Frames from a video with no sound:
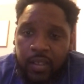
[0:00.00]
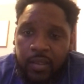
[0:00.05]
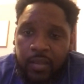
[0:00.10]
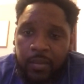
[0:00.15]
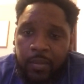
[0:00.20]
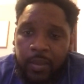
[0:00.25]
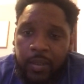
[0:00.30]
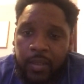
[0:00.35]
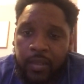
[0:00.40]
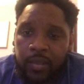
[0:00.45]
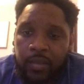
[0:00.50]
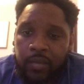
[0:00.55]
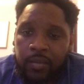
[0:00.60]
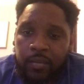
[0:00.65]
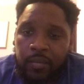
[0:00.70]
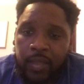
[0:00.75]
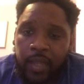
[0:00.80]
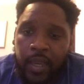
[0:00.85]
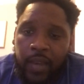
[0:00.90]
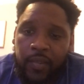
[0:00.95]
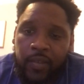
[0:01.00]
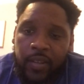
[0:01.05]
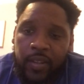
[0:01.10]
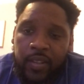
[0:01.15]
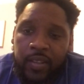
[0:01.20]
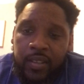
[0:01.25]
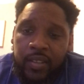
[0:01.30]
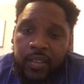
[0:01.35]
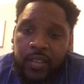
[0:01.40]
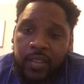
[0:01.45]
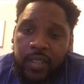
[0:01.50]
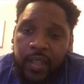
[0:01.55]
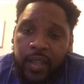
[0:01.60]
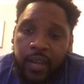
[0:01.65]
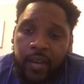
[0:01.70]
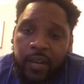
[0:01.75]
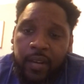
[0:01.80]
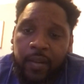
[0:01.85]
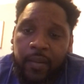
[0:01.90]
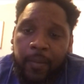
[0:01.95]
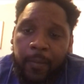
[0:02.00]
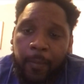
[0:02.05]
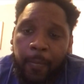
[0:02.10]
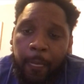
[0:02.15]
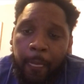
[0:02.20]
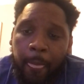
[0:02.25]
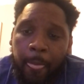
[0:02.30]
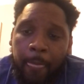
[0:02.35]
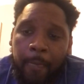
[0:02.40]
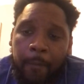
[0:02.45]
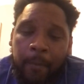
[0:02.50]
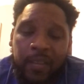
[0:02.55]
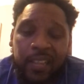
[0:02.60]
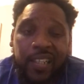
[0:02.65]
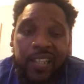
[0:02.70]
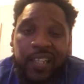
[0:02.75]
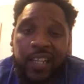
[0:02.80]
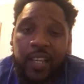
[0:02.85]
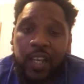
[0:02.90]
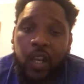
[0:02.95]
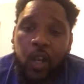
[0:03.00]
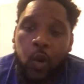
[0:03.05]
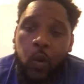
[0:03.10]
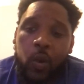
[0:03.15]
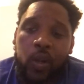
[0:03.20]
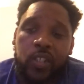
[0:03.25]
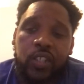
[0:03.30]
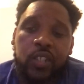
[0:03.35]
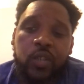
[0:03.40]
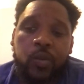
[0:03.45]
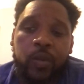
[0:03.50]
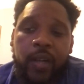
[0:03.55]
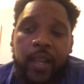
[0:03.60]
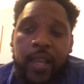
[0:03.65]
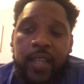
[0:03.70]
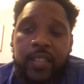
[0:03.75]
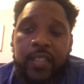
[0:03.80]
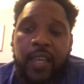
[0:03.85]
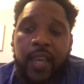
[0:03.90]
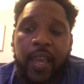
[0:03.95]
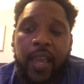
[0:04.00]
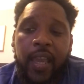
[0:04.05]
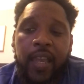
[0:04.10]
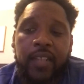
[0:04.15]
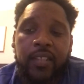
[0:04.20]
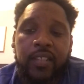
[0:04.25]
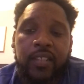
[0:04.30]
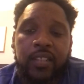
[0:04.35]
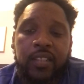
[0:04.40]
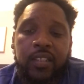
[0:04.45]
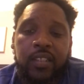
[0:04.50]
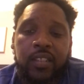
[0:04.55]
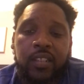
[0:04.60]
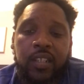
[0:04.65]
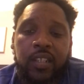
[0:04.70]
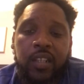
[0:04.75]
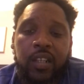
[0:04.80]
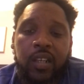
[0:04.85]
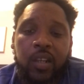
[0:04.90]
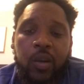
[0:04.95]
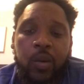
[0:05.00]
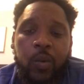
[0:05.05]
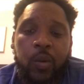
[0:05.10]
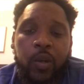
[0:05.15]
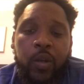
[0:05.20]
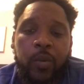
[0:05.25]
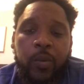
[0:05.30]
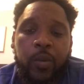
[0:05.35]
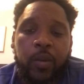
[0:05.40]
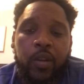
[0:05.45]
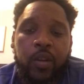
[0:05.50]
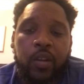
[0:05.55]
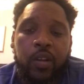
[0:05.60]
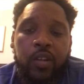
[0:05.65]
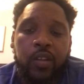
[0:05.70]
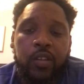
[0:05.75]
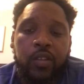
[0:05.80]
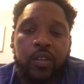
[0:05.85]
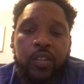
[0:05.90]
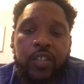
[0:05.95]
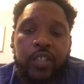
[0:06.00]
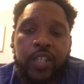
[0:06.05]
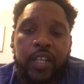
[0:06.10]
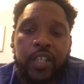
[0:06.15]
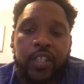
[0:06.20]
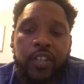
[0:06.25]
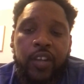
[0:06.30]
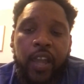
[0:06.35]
But the evidence is there. But the lingering question one has to ask is, what are we going to do to change our